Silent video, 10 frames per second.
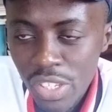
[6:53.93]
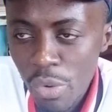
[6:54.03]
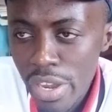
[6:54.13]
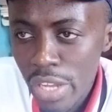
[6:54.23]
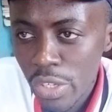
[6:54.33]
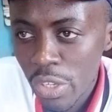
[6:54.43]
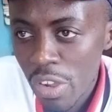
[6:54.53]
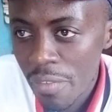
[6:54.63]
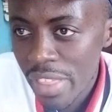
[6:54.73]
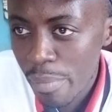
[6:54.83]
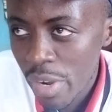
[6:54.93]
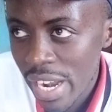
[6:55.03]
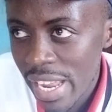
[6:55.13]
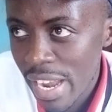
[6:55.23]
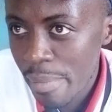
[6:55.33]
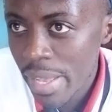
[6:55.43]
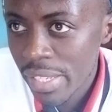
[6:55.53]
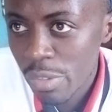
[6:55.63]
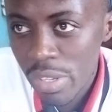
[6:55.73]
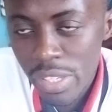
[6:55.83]
So when you're talking of
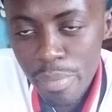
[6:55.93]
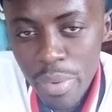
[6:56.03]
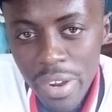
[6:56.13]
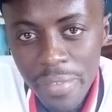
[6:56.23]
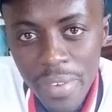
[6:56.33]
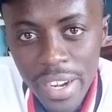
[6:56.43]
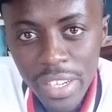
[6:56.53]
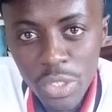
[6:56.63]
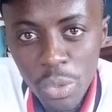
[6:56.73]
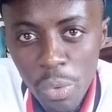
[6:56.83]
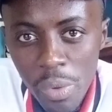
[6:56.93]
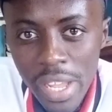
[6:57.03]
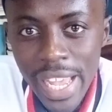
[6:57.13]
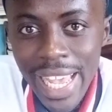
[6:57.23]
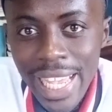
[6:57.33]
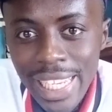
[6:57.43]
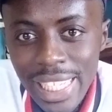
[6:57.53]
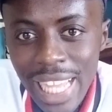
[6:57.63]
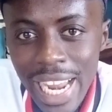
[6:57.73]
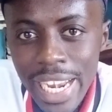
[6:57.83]
thermodynamics, you're simply referring to
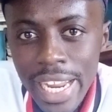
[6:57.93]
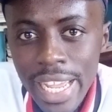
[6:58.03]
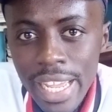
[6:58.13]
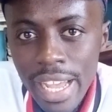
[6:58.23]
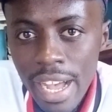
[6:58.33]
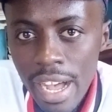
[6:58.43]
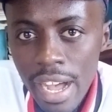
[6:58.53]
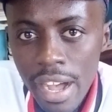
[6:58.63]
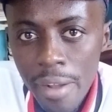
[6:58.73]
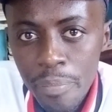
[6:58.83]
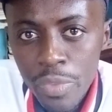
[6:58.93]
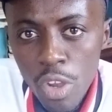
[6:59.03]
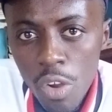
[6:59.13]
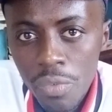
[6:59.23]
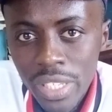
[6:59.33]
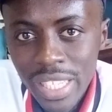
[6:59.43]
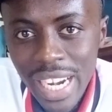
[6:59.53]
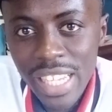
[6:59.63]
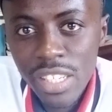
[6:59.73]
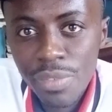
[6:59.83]
study of
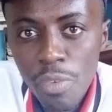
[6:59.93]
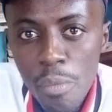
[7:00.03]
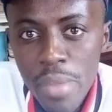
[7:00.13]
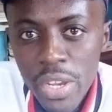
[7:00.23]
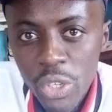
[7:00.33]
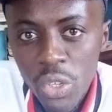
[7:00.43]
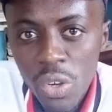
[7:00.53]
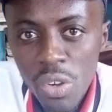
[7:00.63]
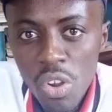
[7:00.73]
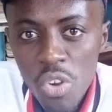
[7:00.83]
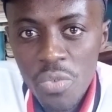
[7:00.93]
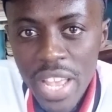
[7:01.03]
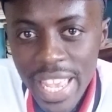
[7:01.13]
transformation of